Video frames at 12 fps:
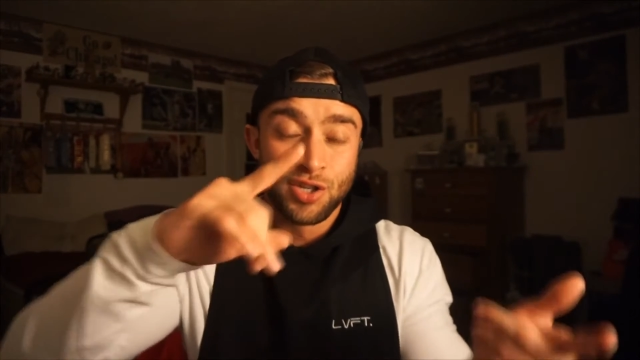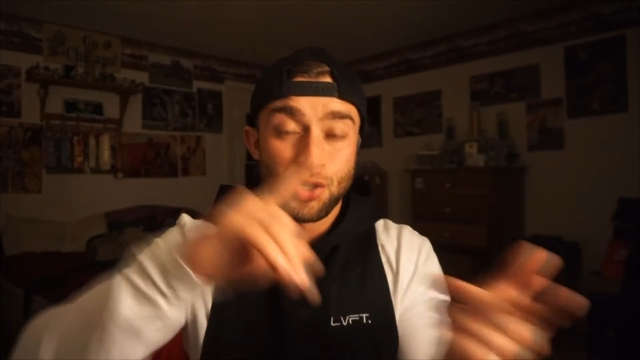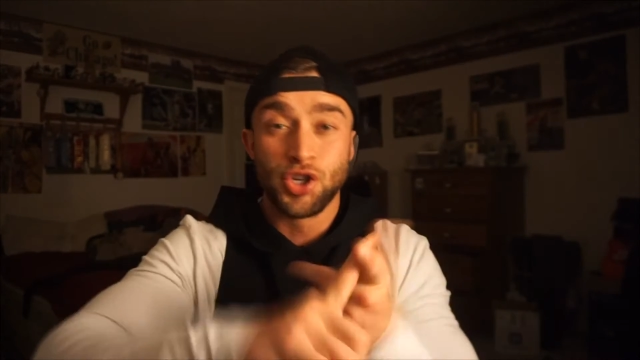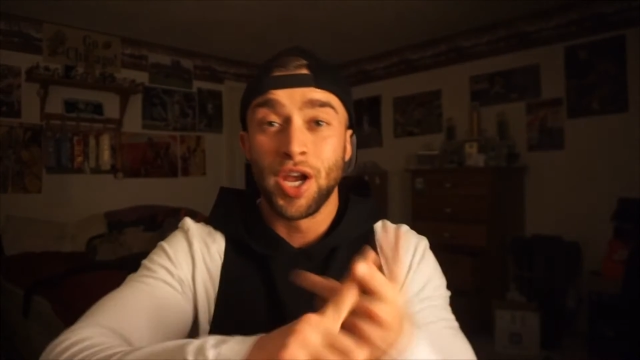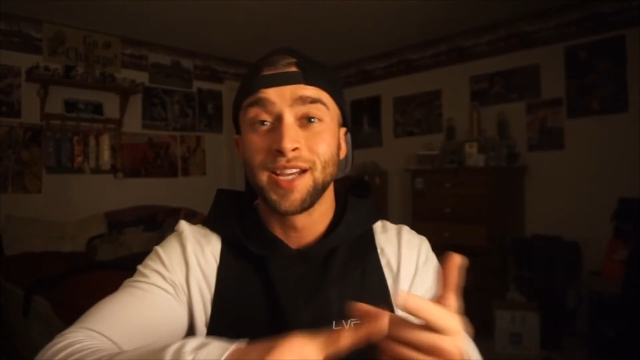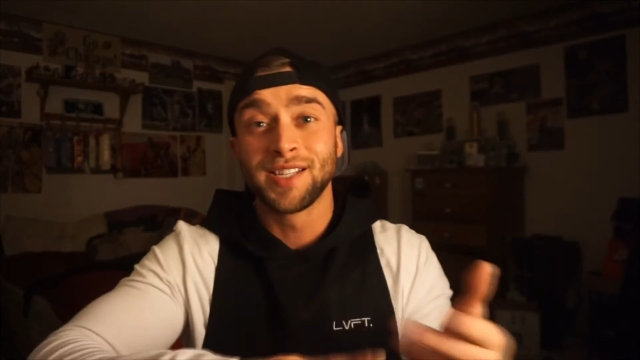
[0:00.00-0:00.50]

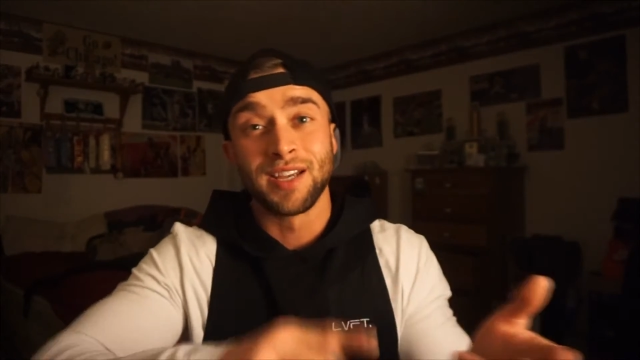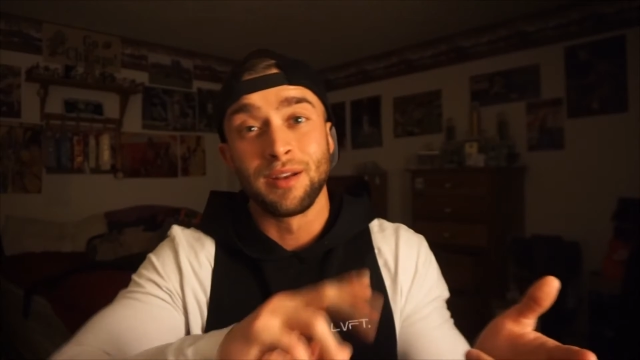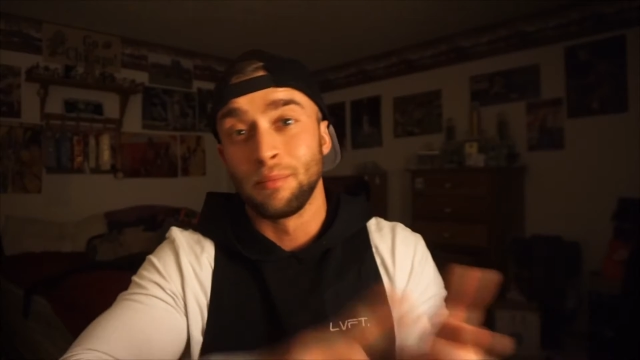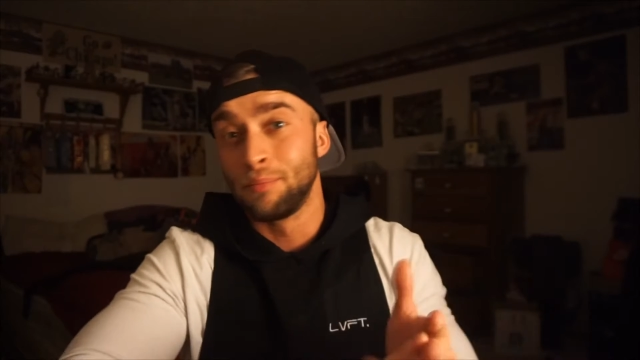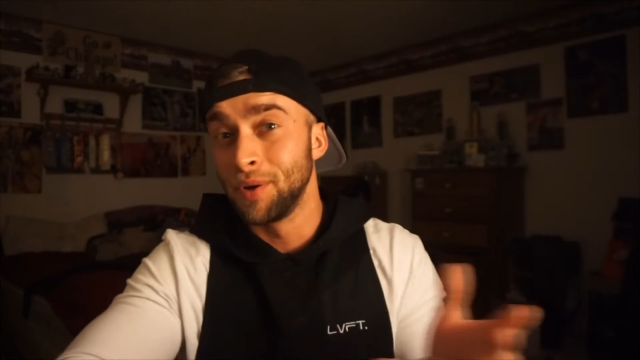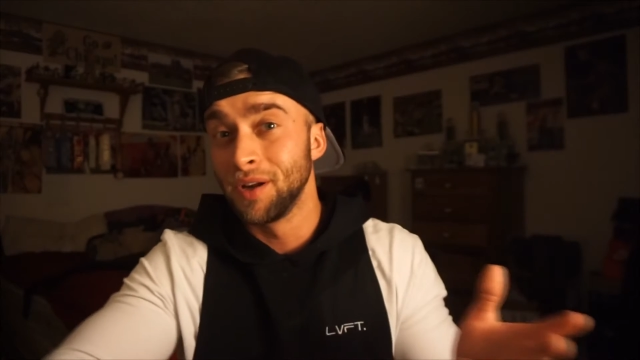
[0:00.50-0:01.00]

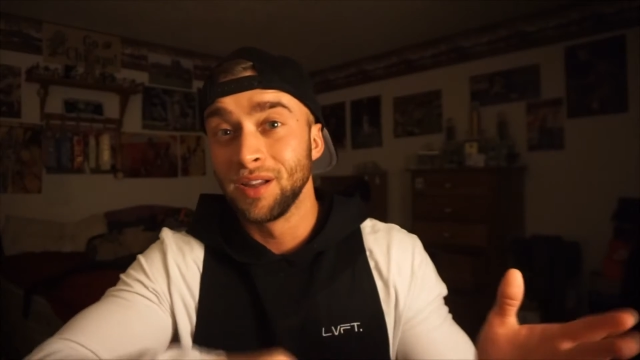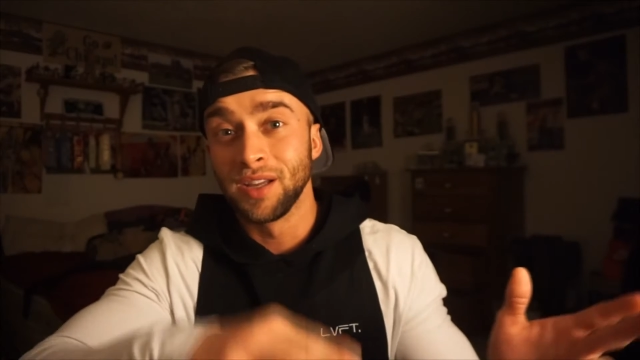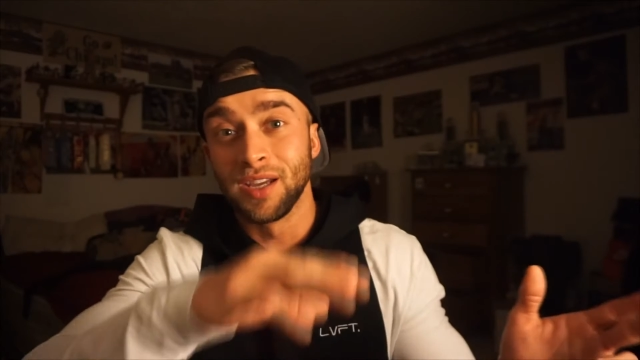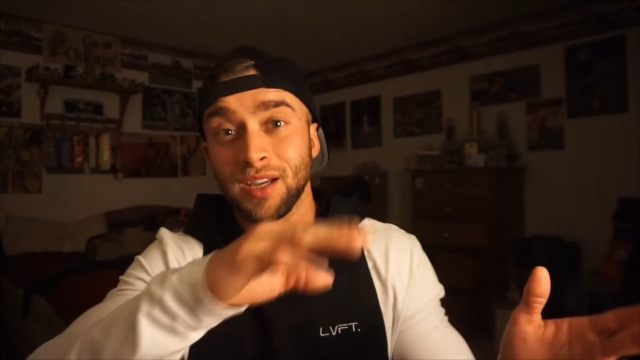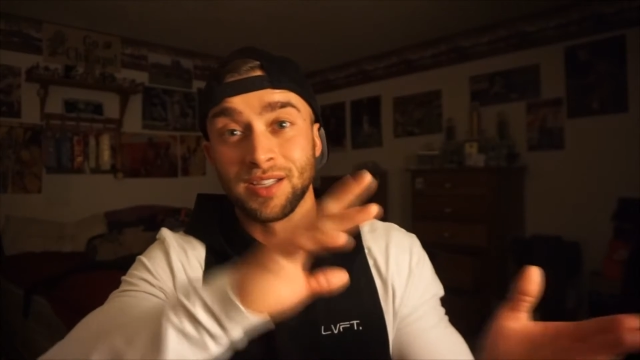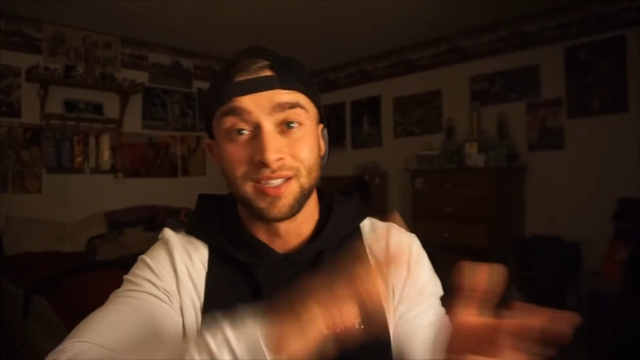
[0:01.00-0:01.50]
Jason,
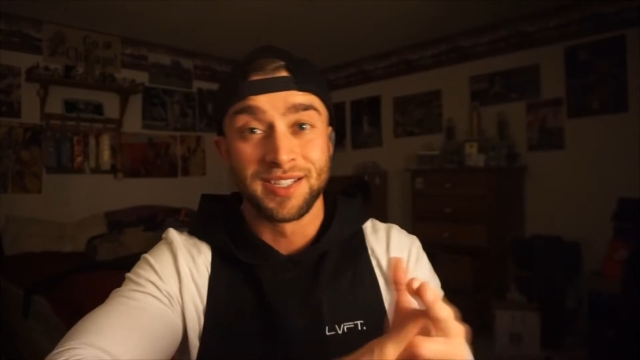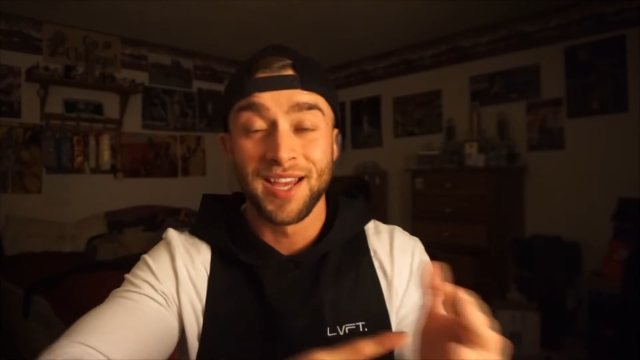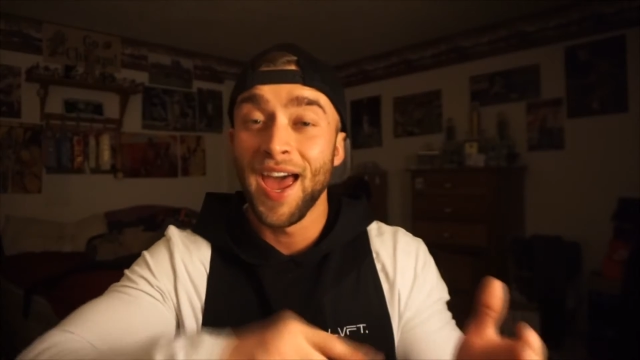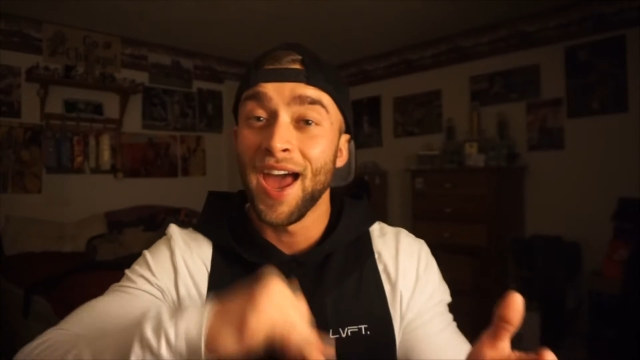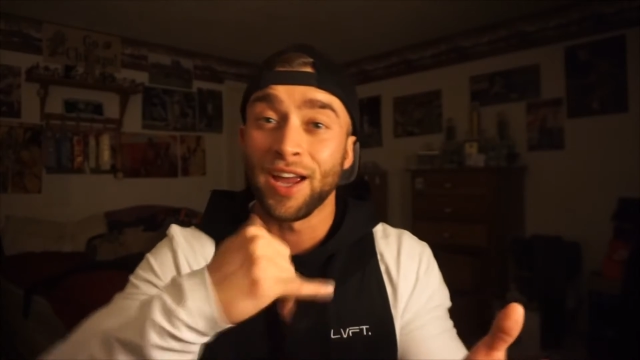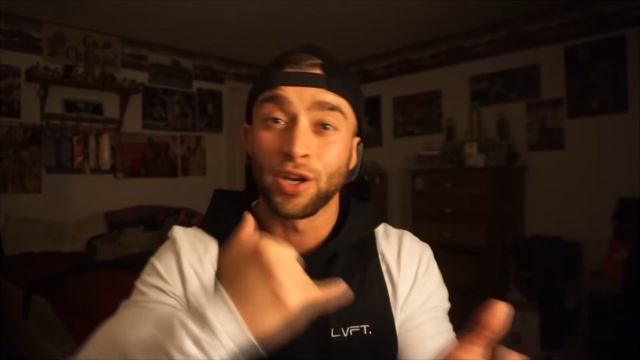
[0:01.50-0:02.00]
Billy,
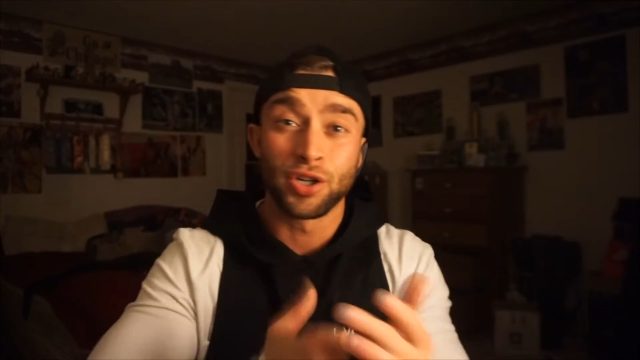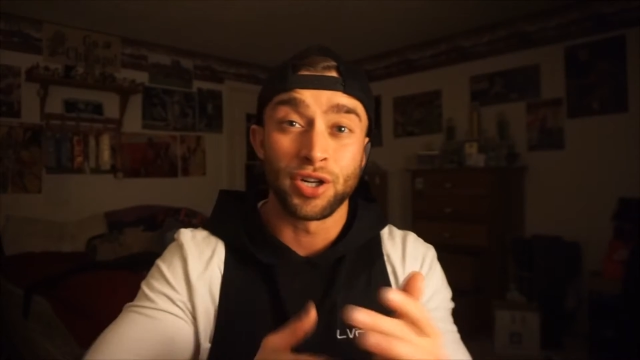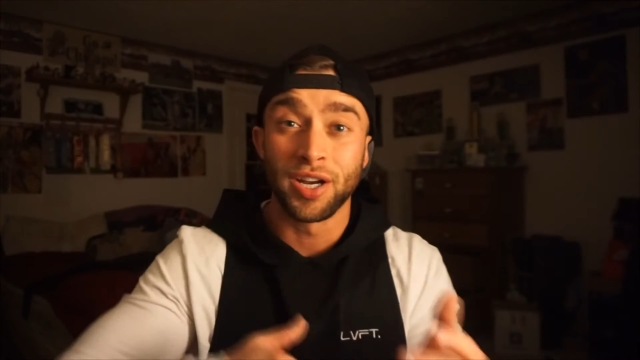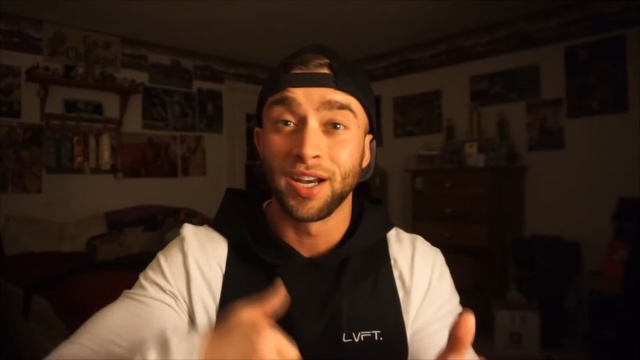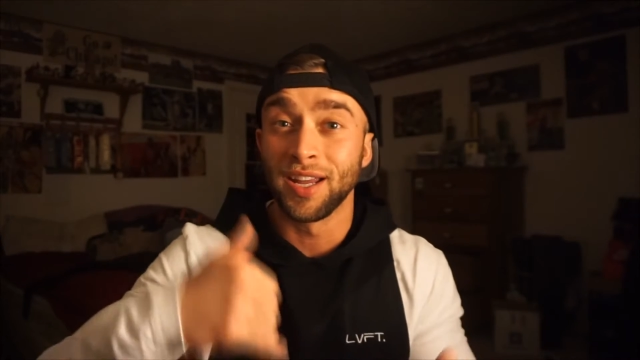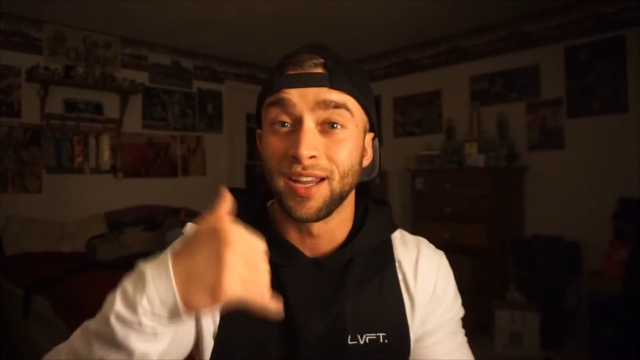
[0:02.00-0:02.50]
Zach,
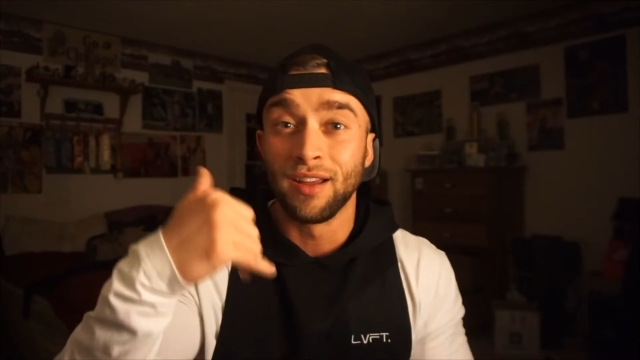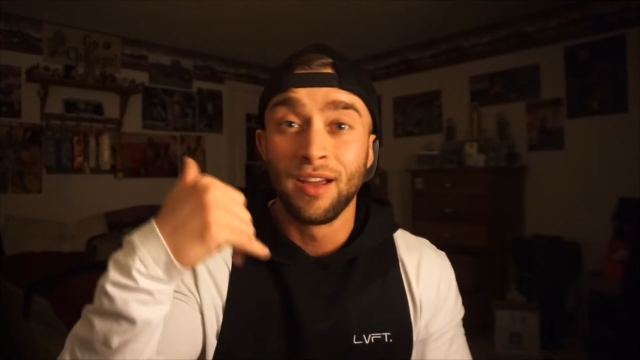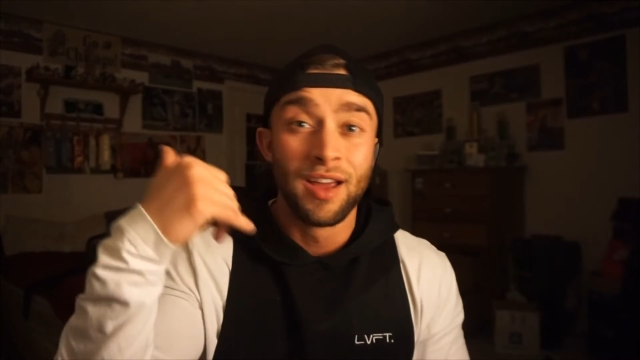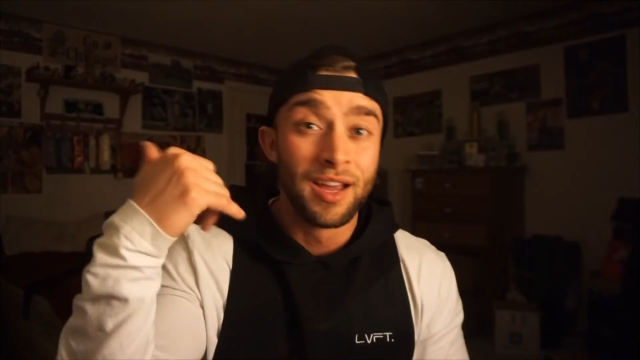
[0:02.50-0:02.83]
Trini,